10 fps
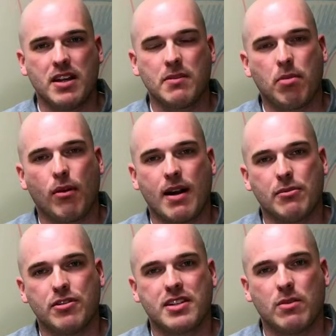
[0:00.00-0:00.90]
in the
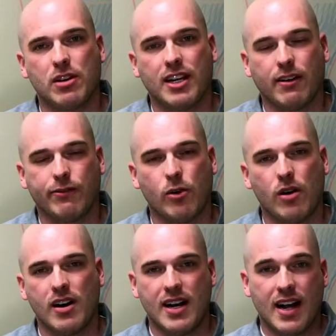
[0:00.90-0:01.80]
parameters they were looking for.